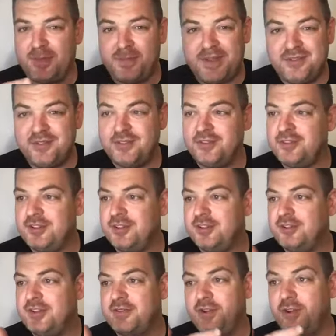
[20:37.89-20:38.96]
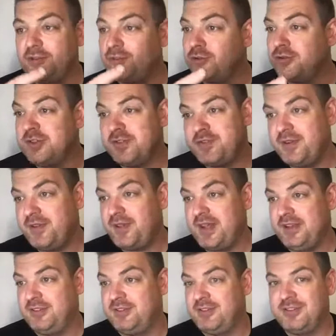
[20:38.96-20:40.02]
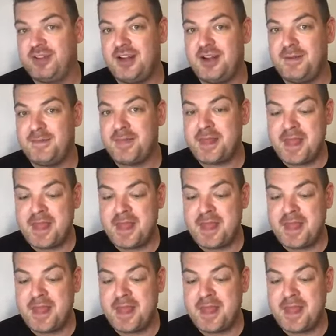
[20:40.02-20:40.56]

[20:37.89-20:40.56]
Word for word: businesses, they've lost all different things, right?